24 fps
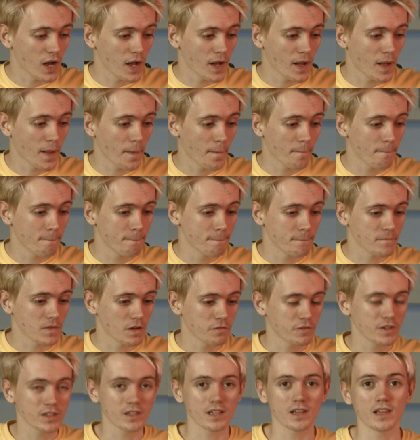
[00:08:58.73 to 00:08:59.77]
I
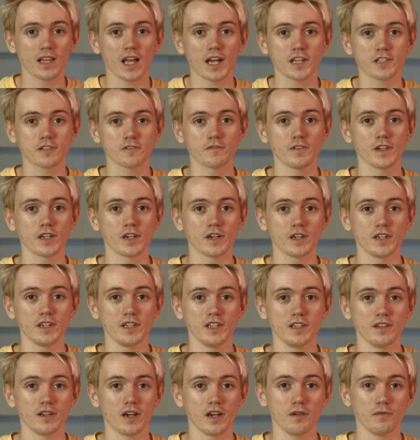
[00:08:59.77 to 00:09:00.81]
think the last thing
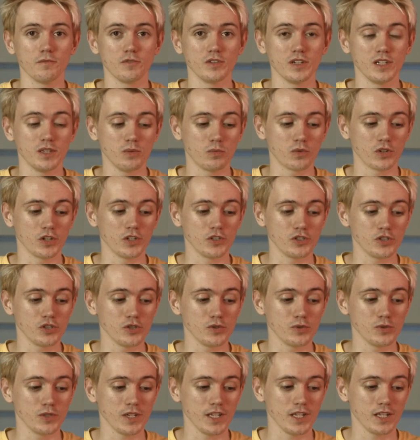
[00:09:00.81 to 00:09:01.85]
I really want to
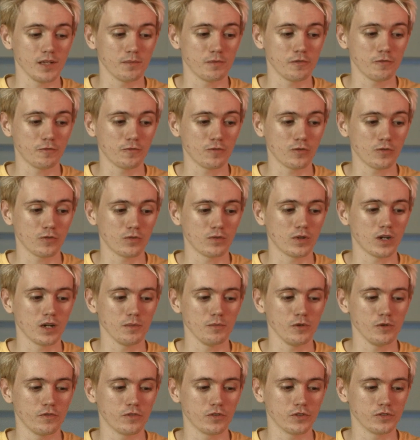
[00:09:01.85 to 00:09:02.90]
do here before I
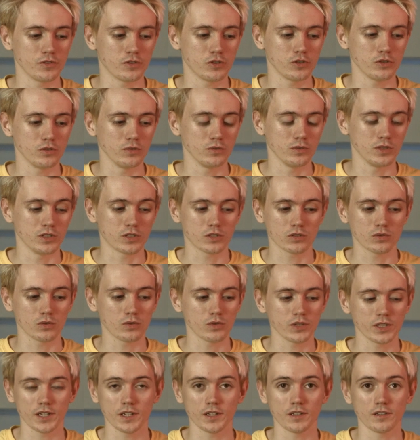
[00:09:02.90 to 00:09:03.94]
on to
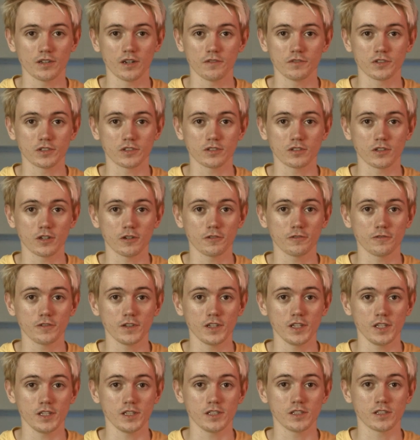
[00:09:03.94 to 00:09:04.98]
installing it and other stuff
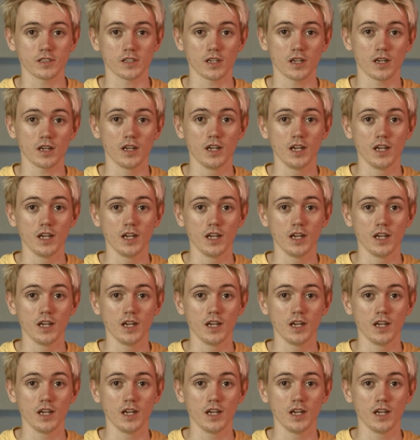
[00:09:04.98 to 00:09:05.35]
is